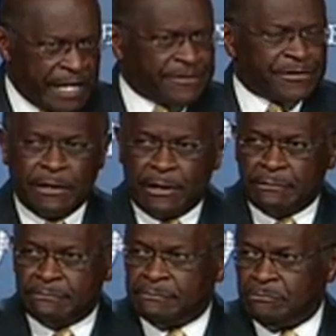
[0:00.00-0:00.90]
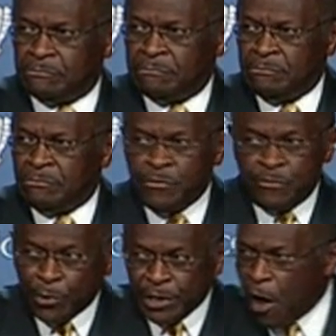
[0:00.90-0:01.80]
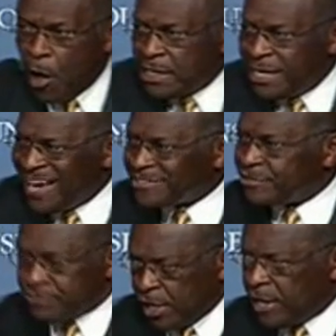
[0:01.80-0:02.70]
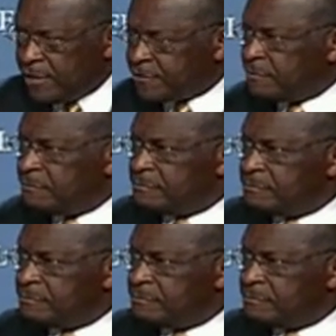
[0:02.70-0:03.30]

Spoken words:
Yes, sir. You vote in all the elections? Yes.